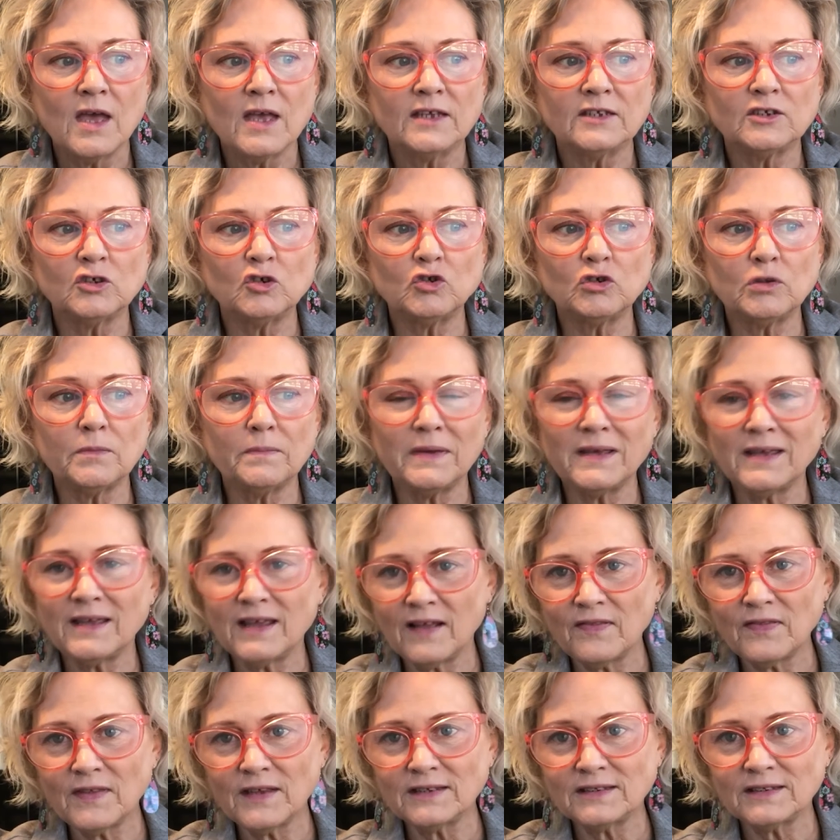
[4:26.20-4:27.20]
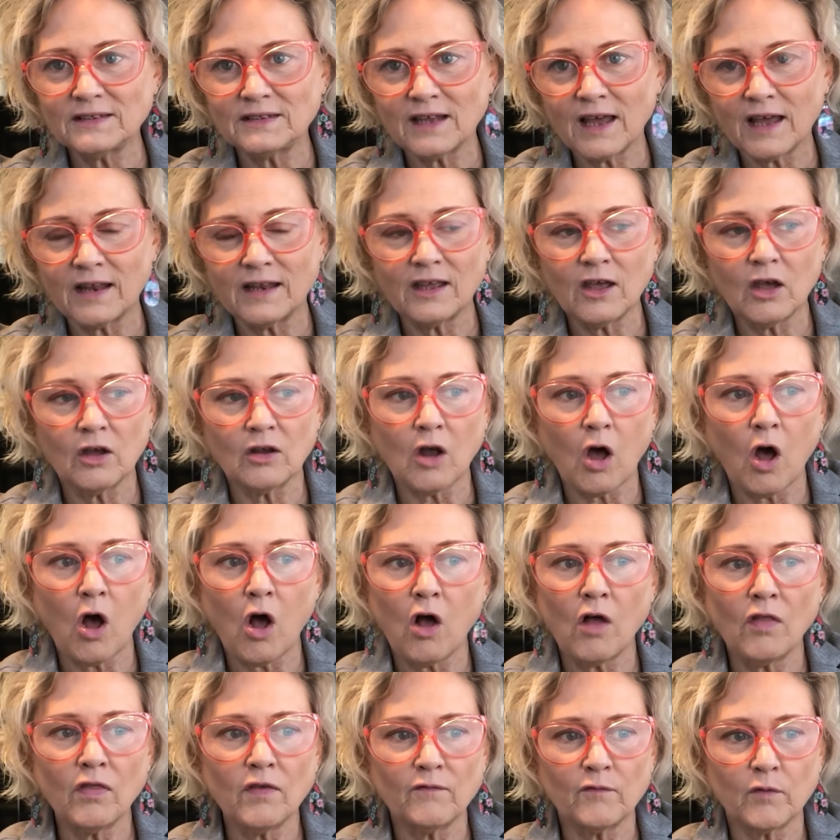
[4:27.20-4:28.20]
So, to begin this study on
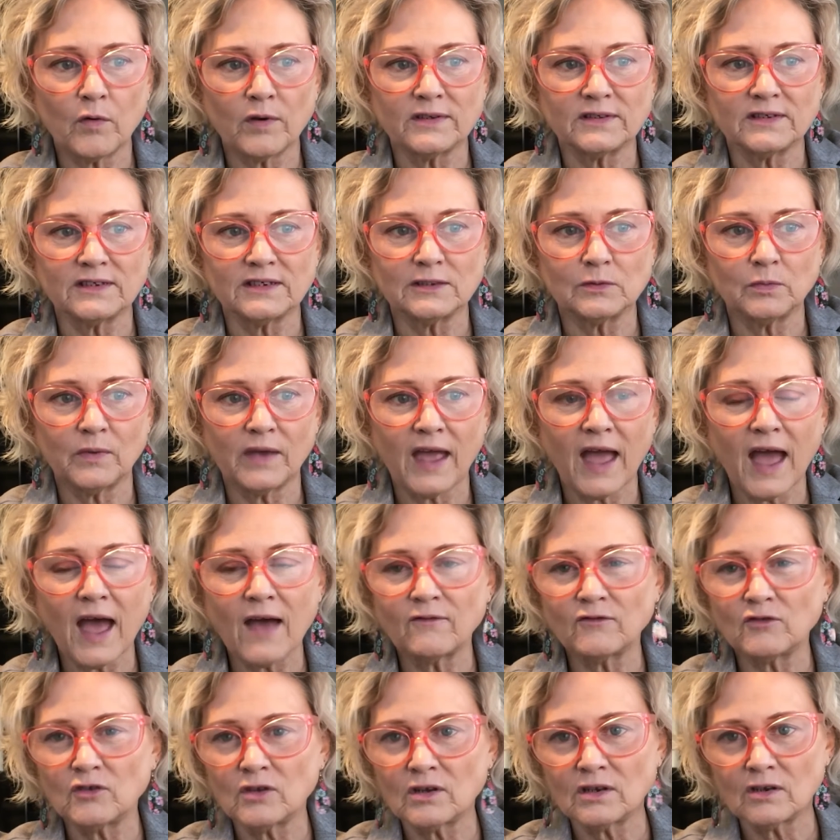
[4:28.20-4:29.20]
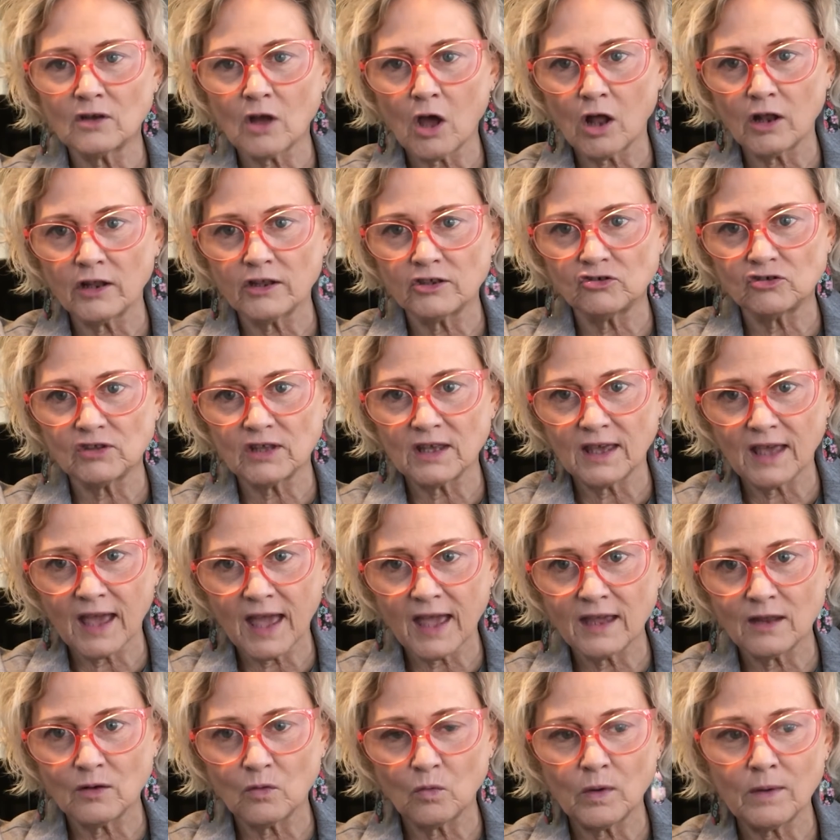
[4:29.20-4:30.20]
all the voices, we have to acknowledge the
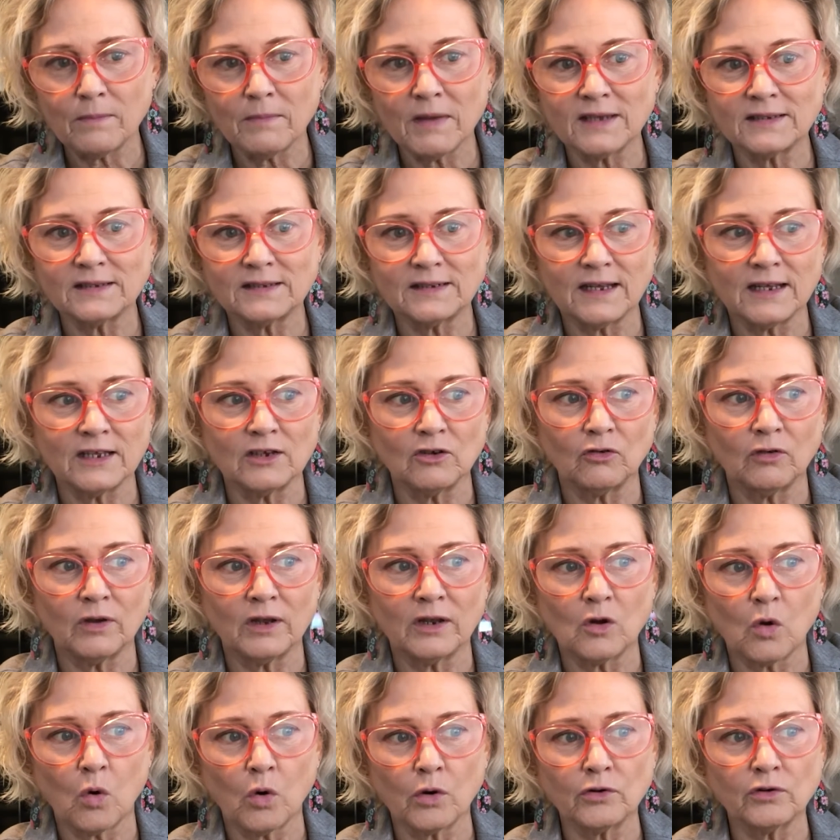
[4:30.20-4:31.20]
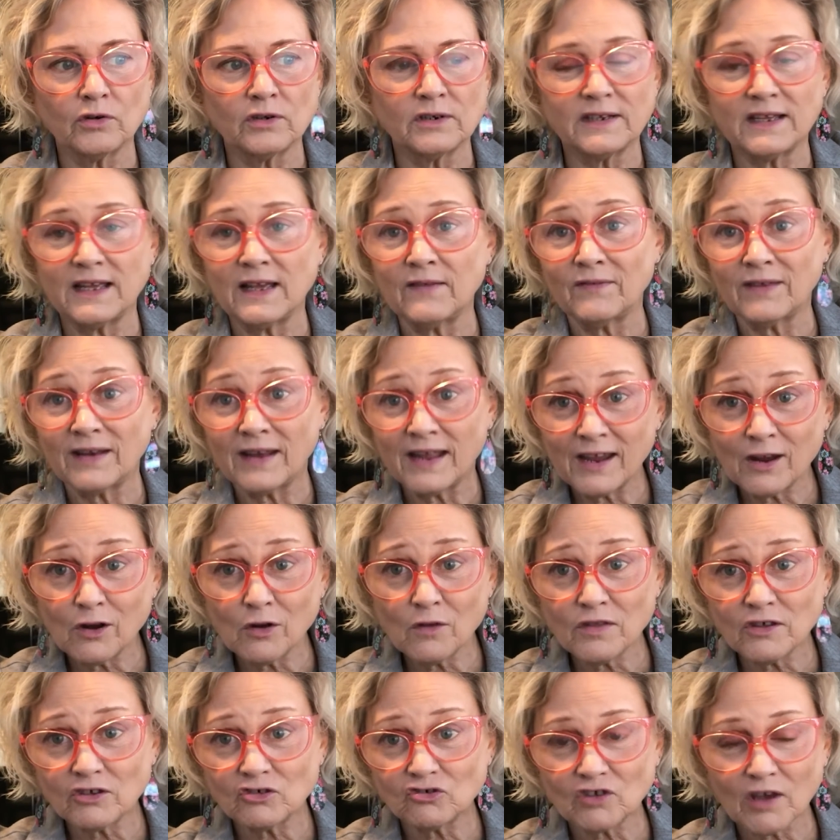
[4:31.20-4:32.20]
gate we must enter in order to even
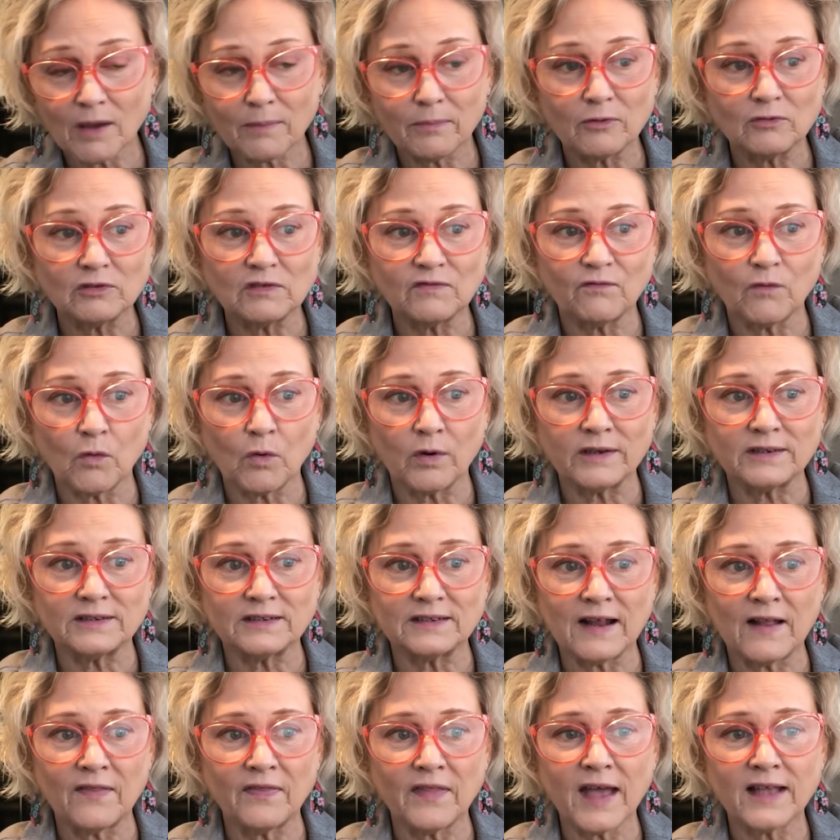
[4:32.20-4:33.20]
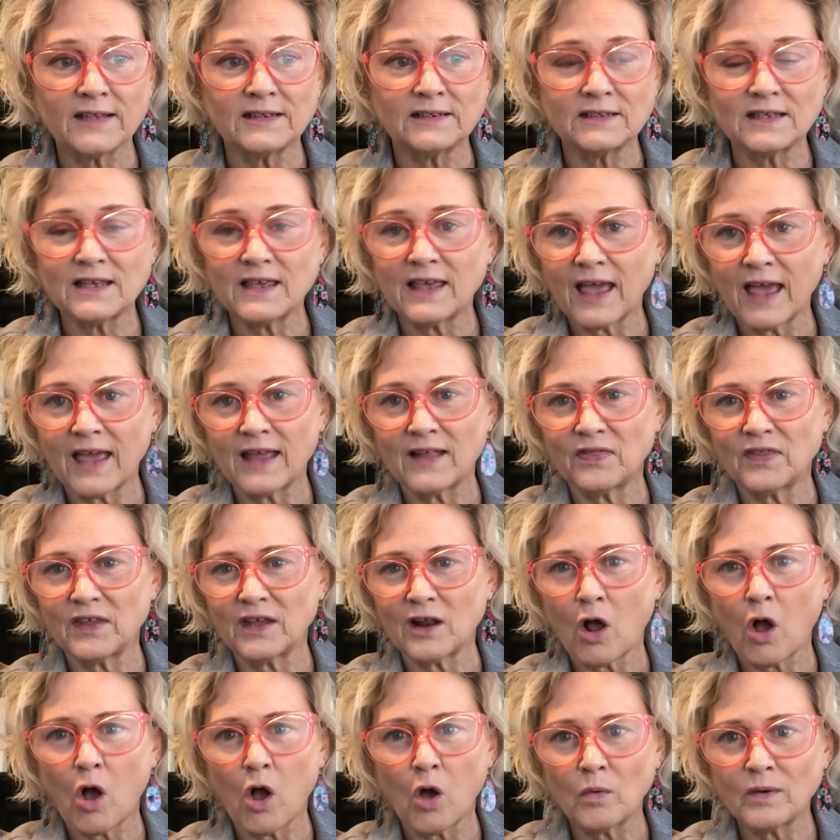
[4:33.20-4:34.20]
hear the shepherd's voice, and that's the gate
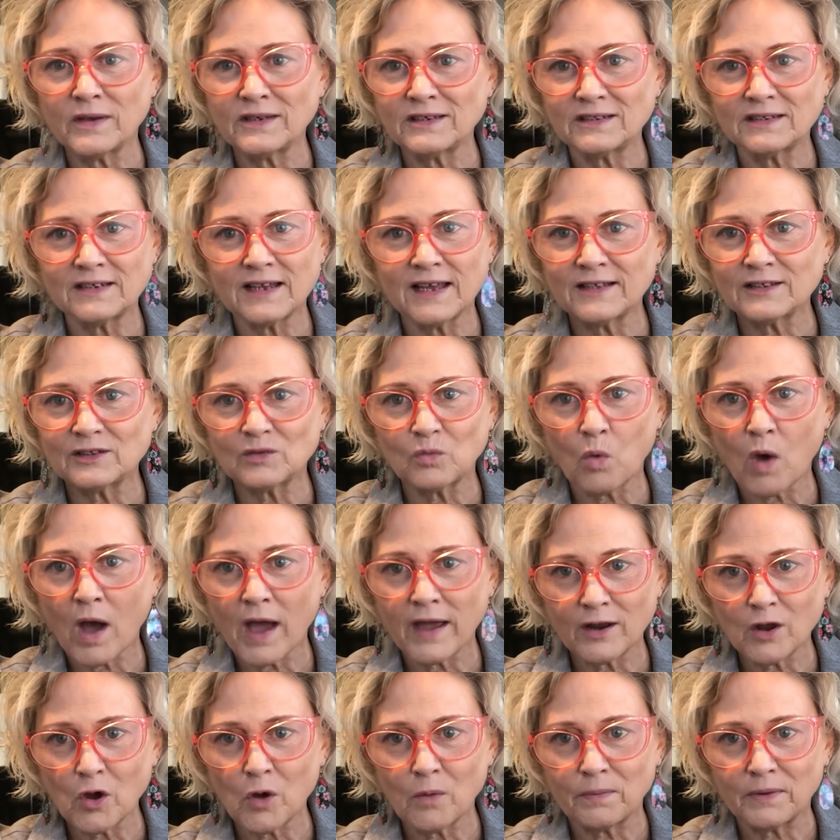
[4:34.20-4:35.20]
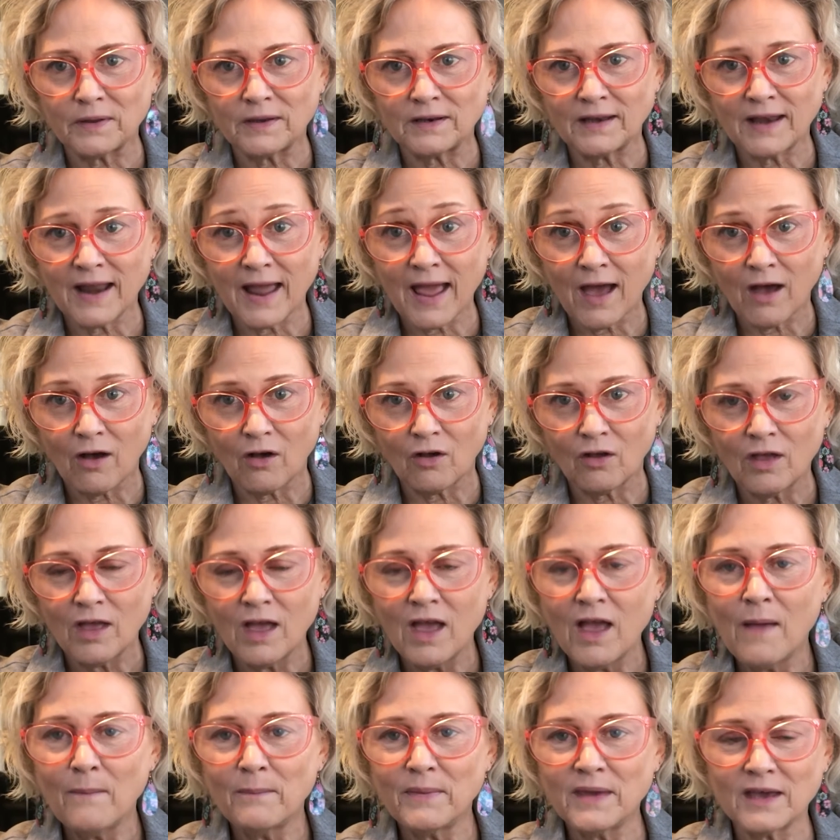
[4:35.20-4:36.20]
that always stands wide open now
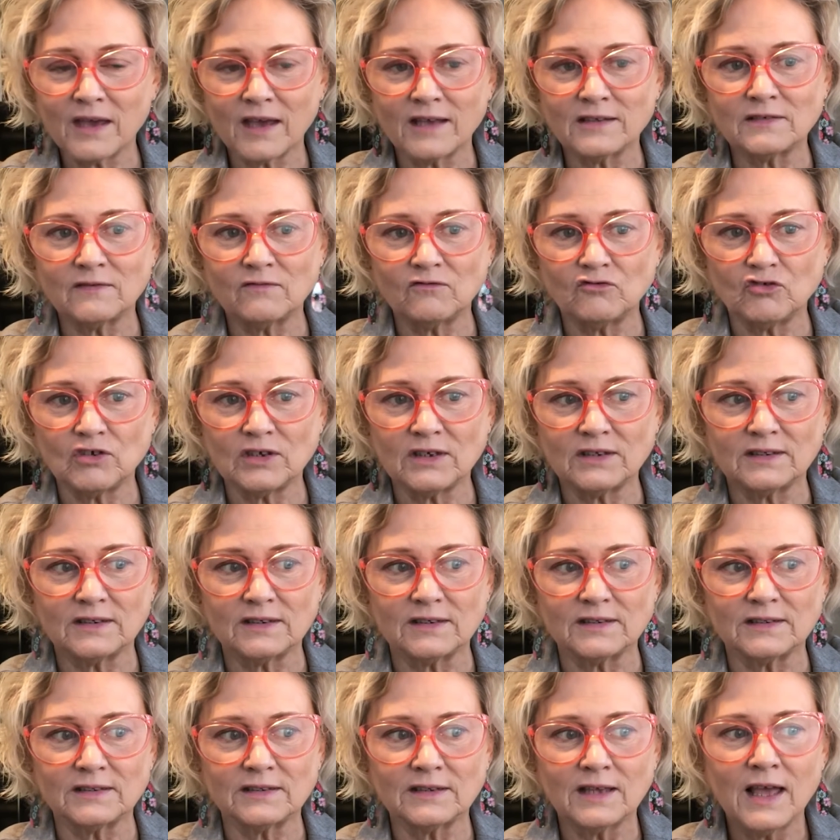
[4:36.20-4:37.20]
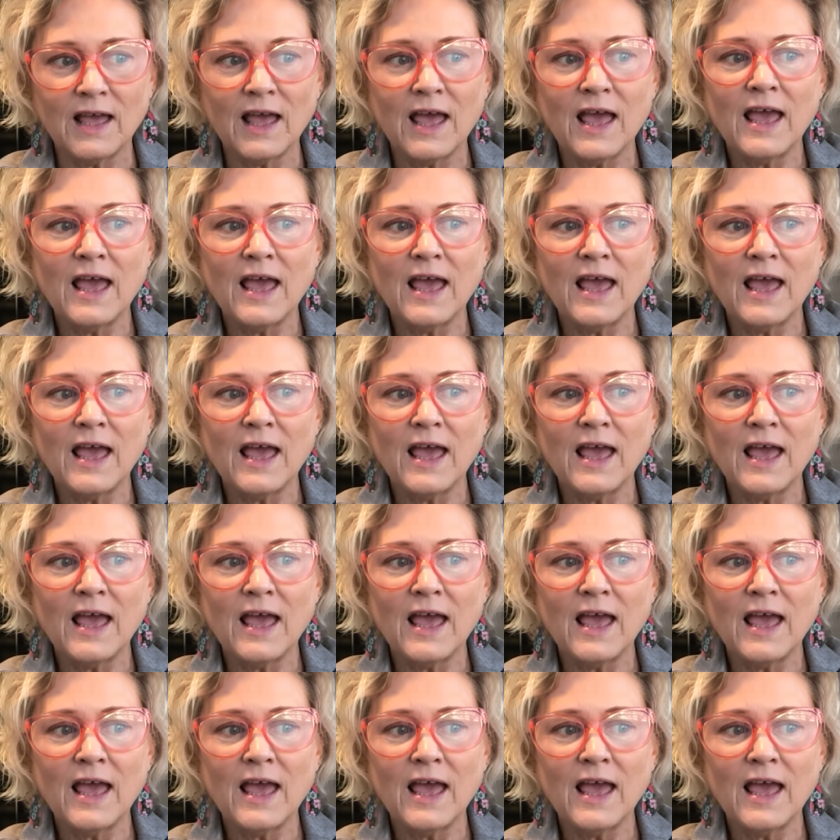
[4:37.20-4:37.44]
because of Jesus.